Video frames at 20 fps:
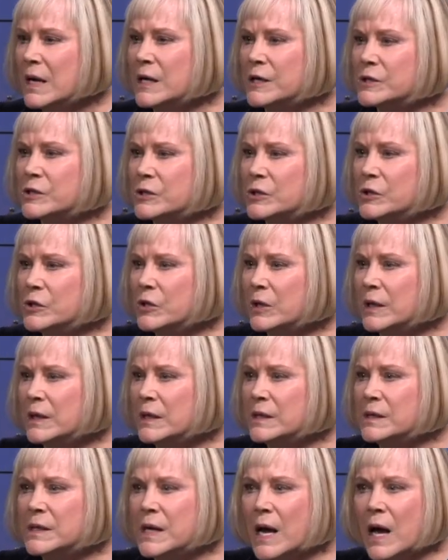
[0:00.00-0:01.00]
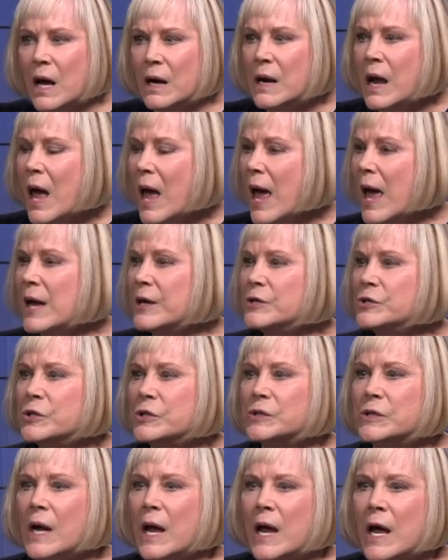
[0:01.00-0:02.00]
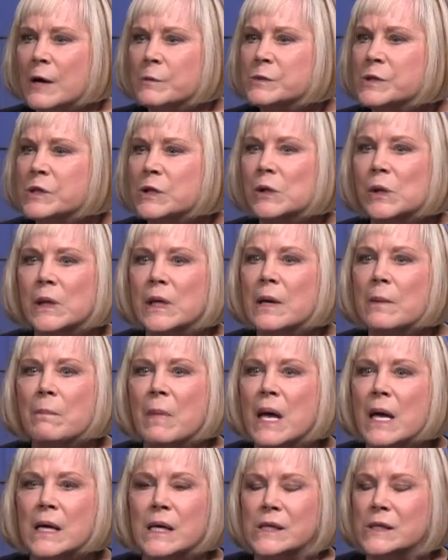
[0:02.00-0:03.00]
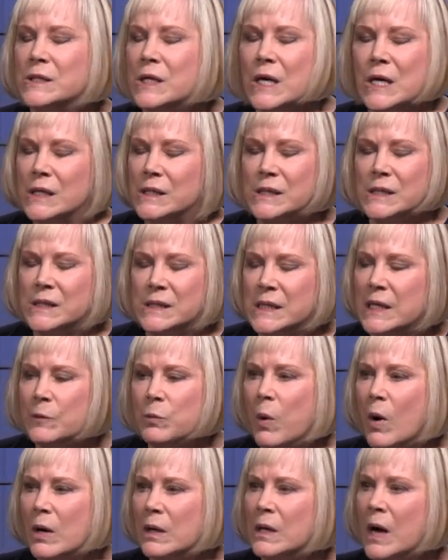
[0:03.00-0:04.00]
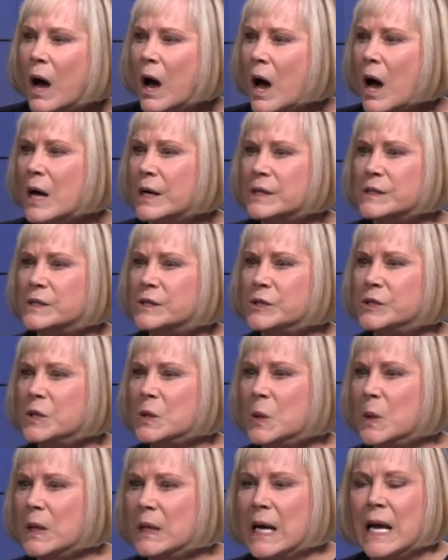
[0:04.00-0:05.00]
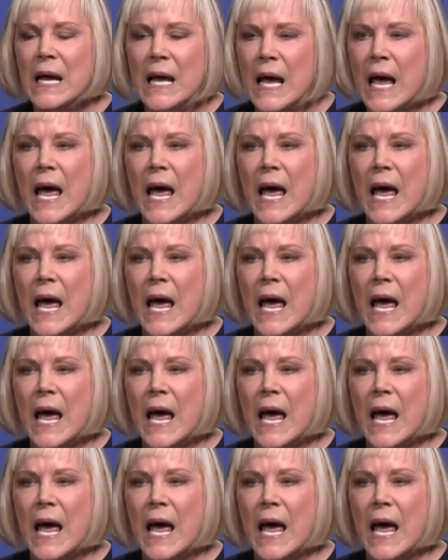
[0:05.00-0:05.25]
is looking down and just absolutely amazed to see what God is doing